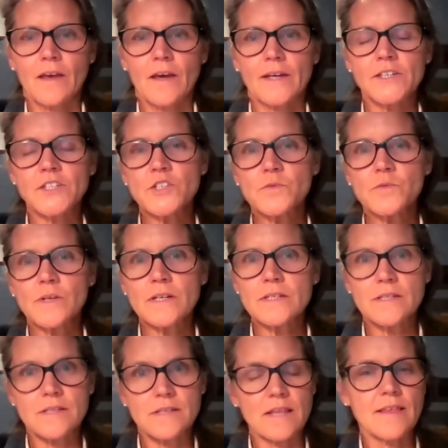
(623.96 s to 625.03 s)
I just wanted
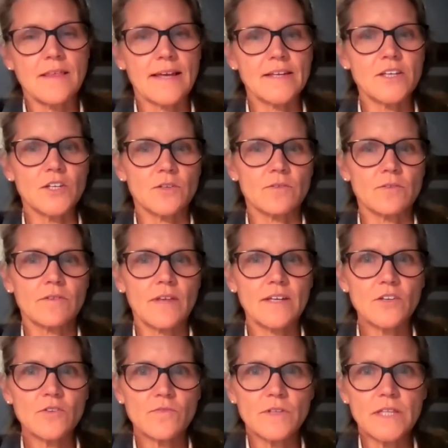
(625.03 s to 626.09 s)
to say thank you.
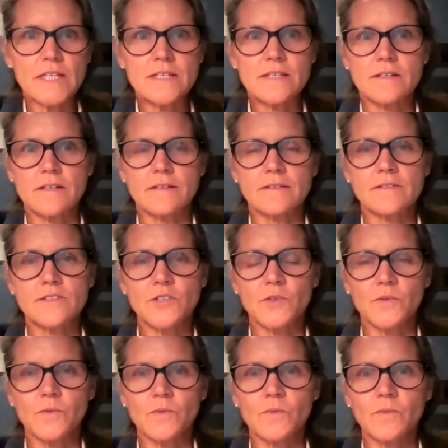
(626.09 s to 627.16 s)
Thank you for listening
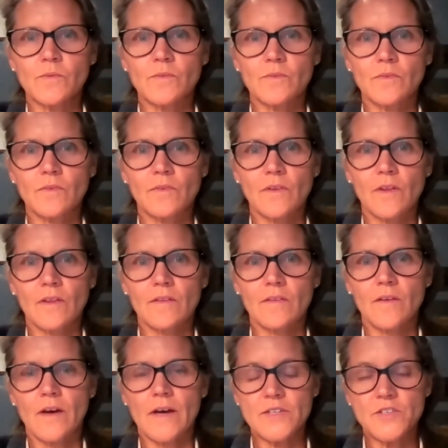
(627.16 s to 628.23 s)
to
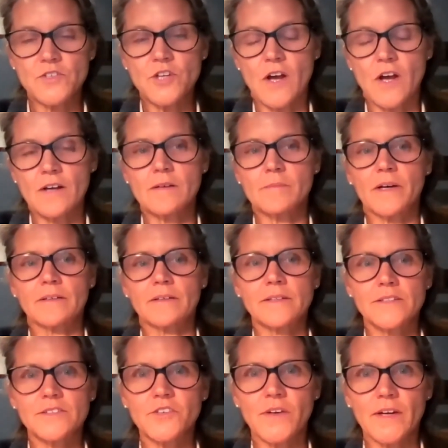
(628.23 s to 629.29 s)
us talk about
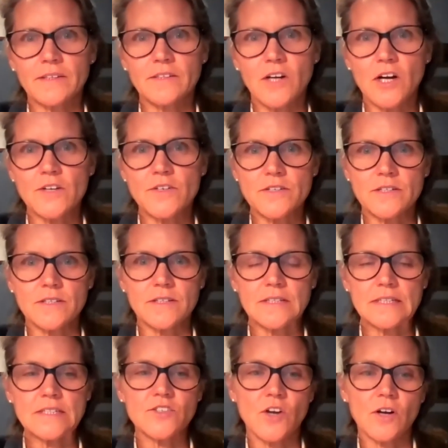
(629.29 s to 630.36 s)
integrated R&D.
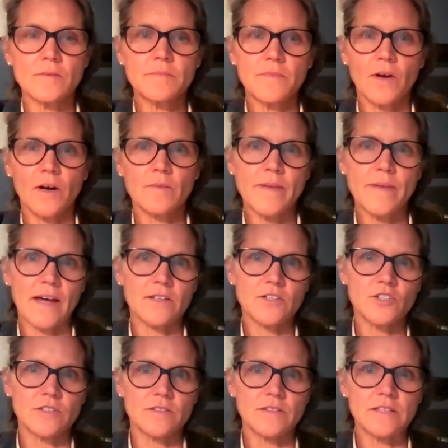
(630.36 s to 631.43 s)
It is our
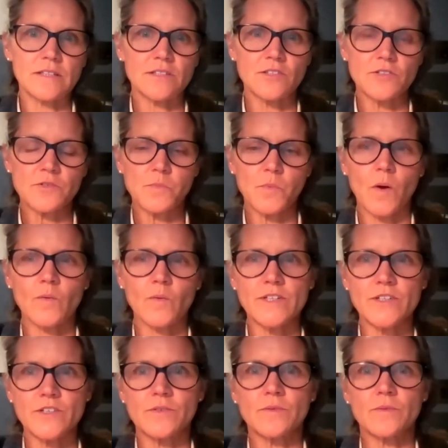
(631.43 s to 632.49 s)
passion. It is what we
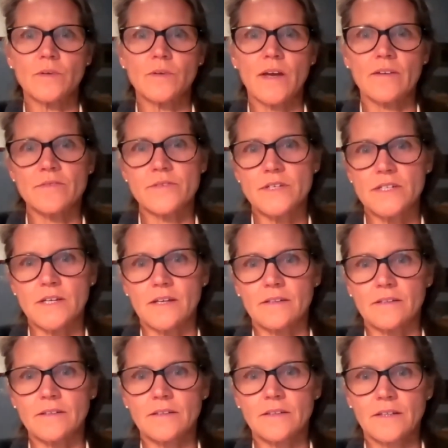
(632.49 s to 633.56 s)
do every
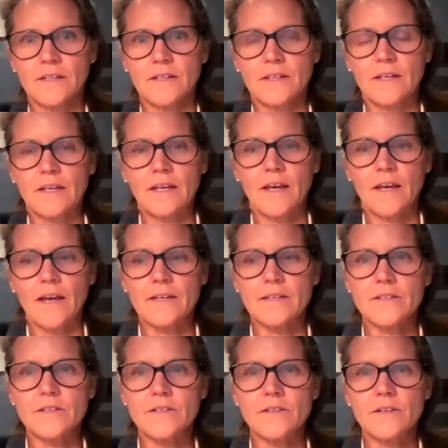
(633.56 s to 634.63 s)
day.
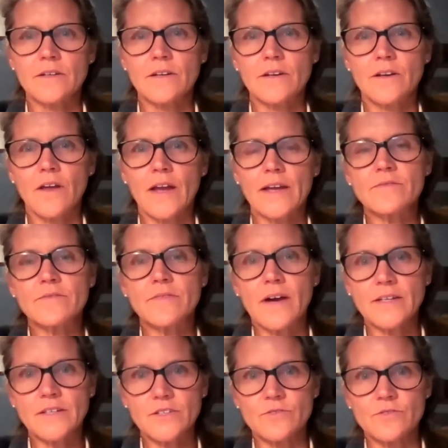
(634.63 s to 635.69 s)
And I
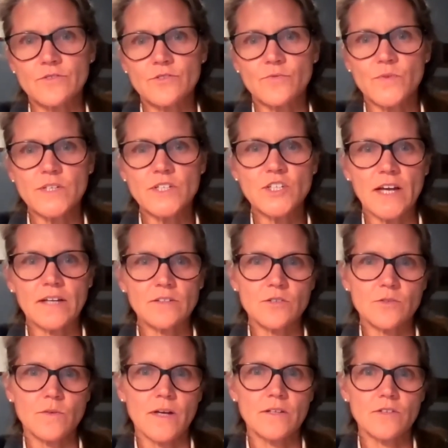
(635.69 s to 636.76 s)
invite you to reach out
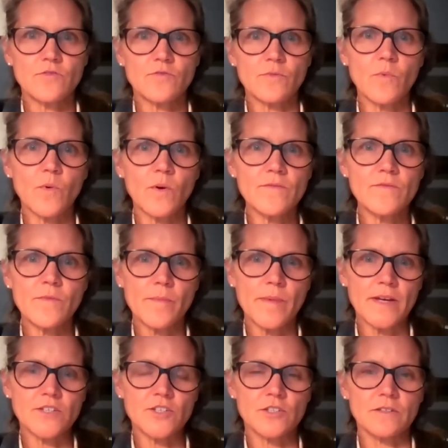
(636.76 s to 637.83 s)
to us for more
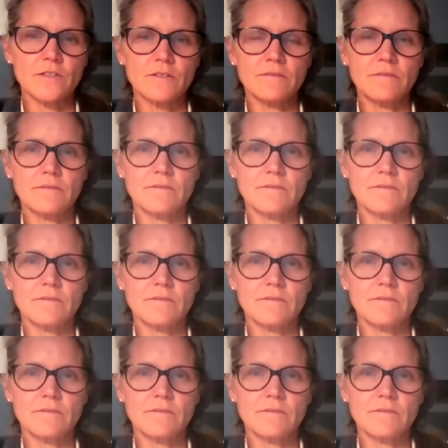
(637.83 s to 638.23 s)
information.